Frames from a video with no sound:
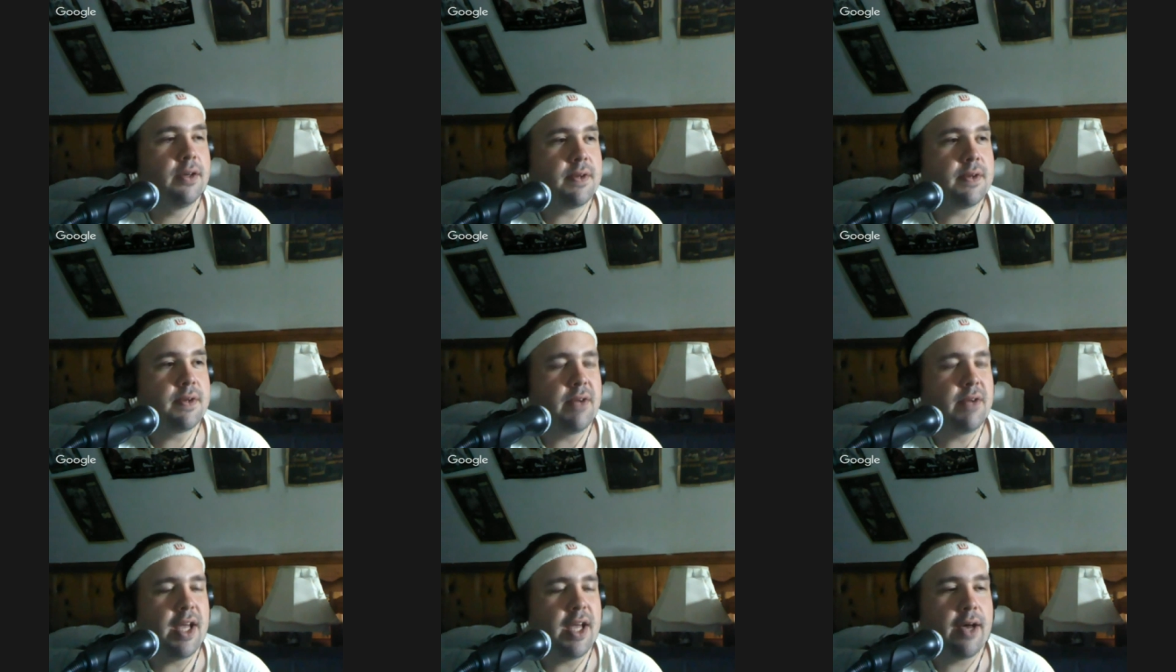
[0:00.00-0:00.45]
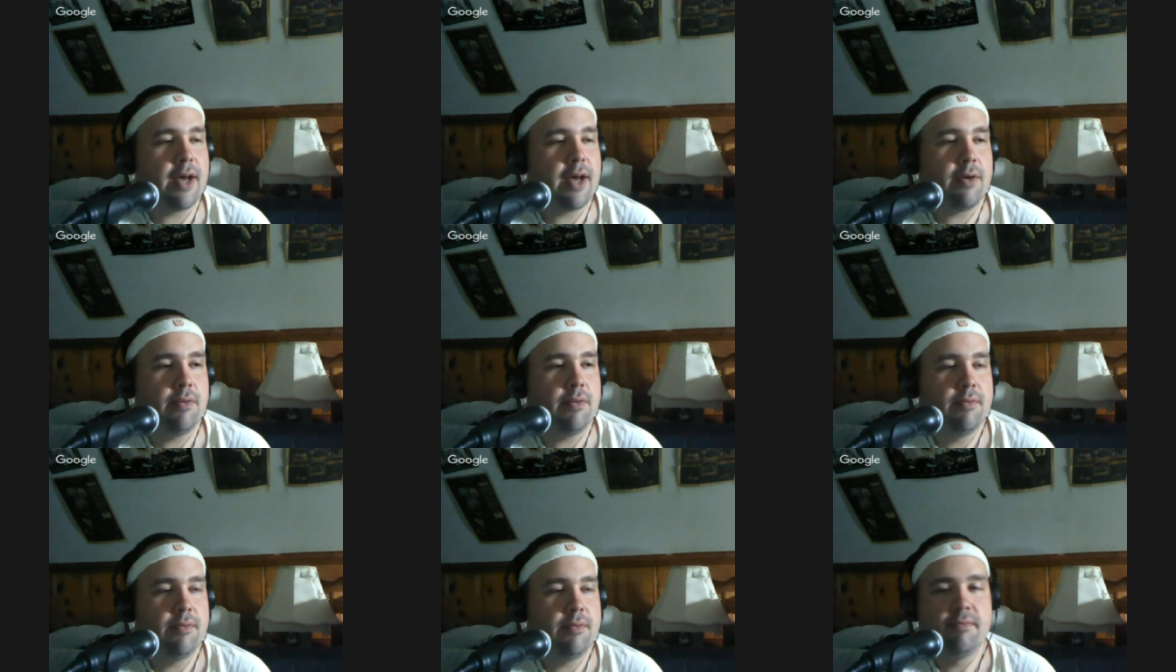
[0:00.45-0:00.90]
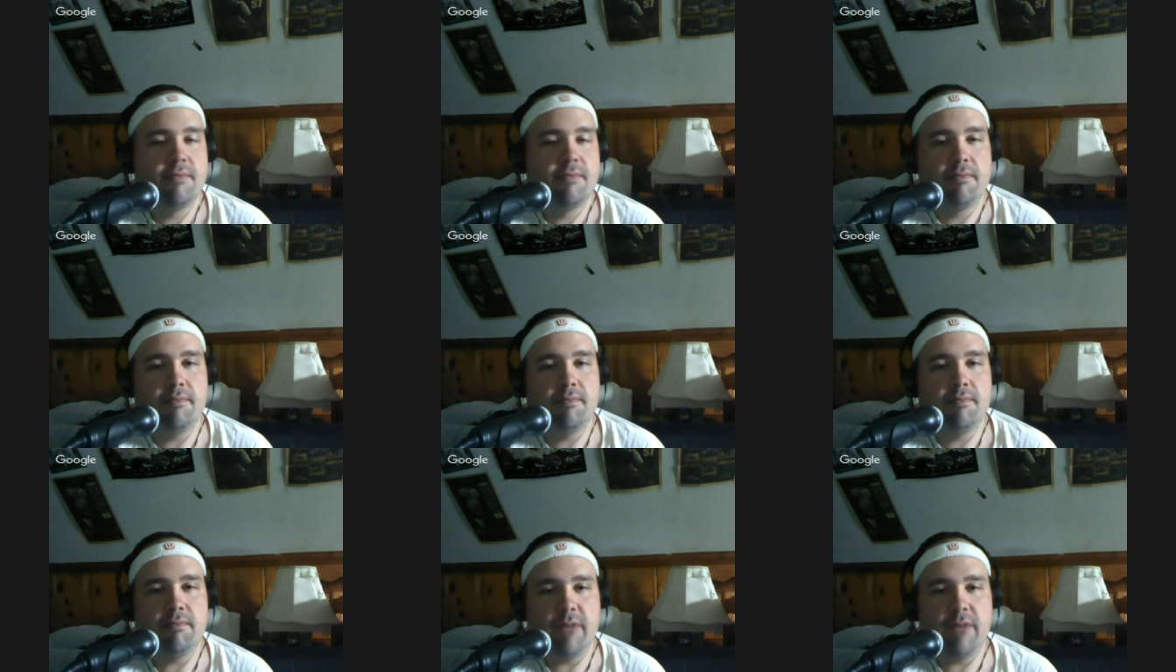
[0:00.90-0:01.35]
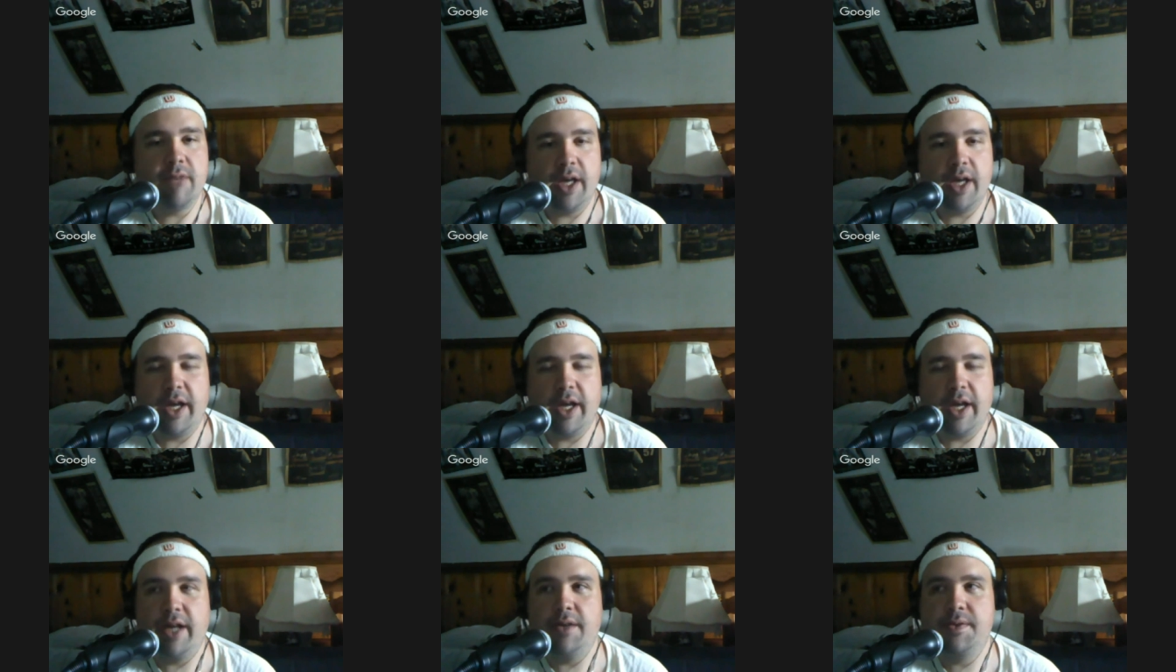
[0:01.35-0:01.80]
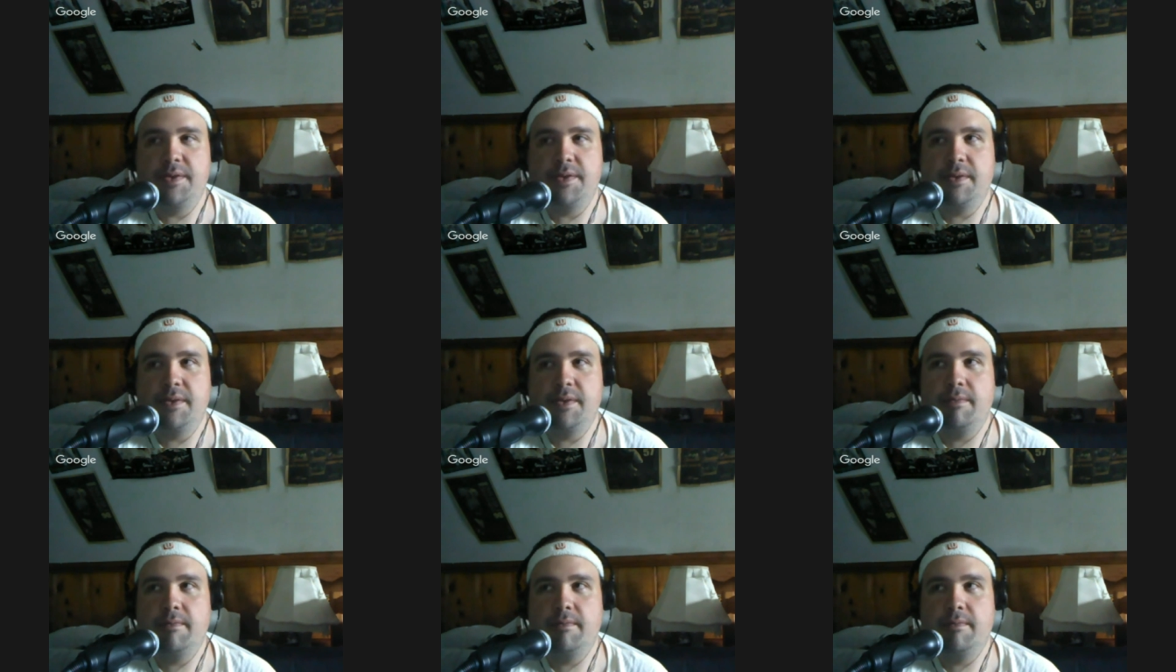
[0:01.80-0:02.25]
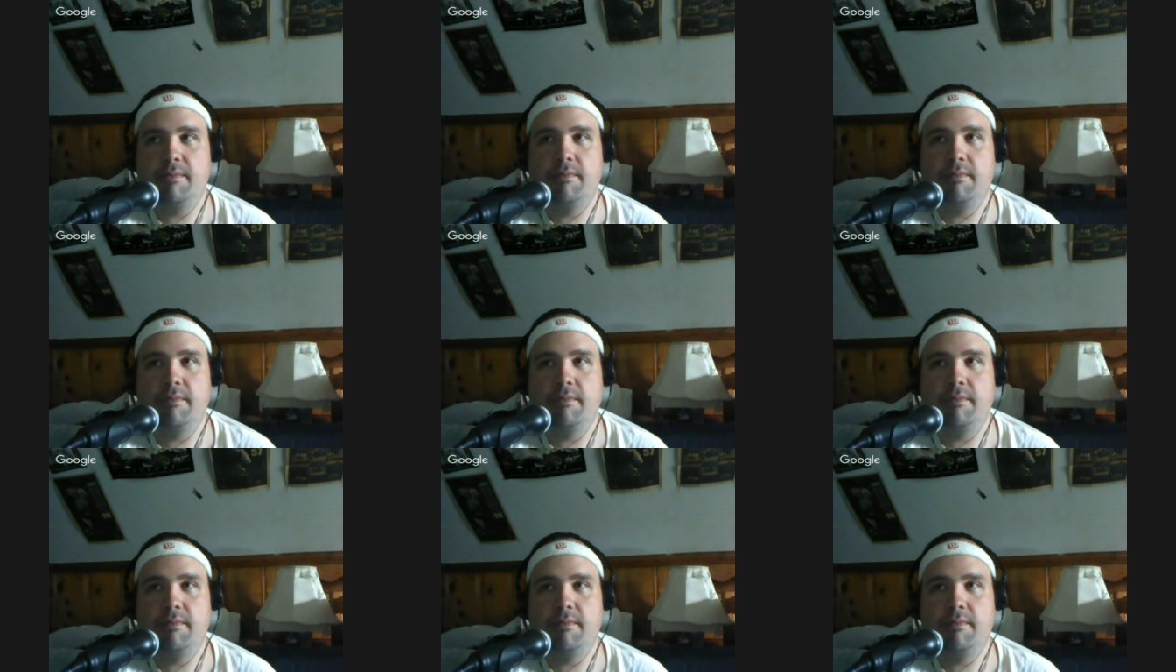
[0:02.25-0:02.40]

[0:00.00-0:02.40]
So now, as